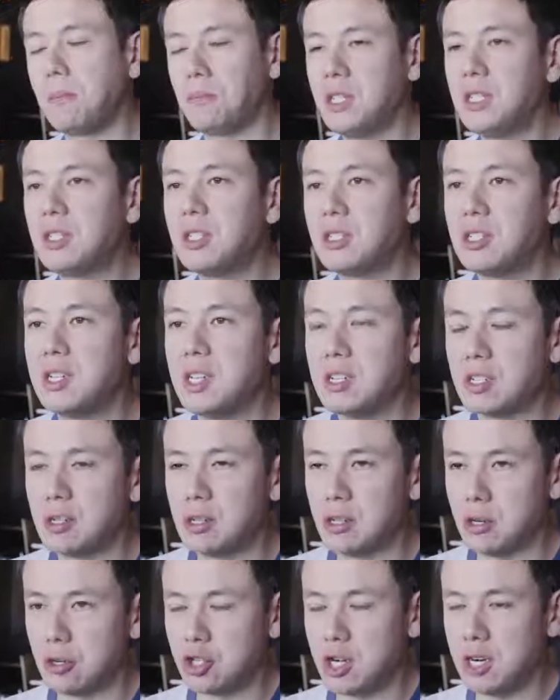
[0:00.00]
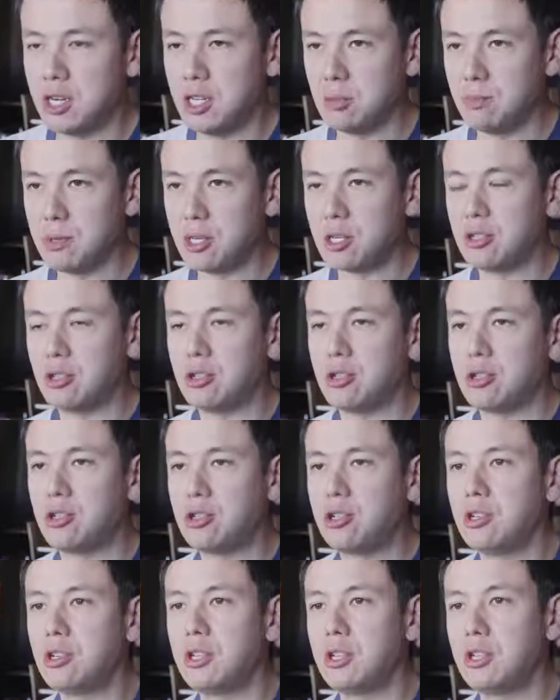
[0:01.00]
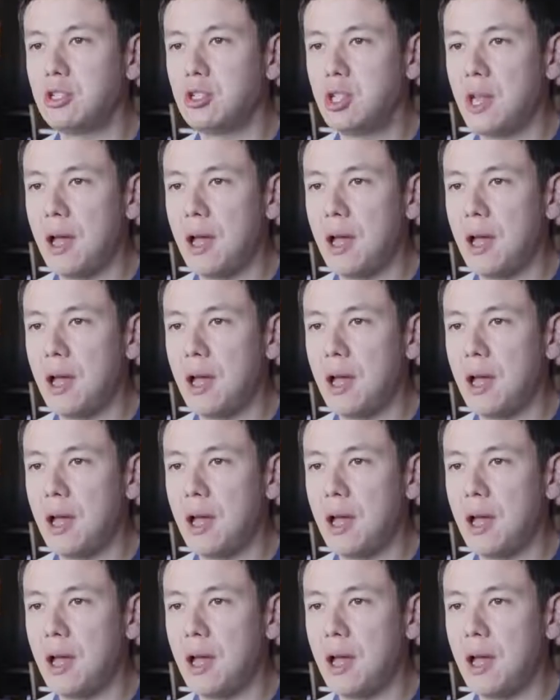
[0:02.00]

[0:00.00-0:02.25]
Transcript: It does taste a little Chinese because there still is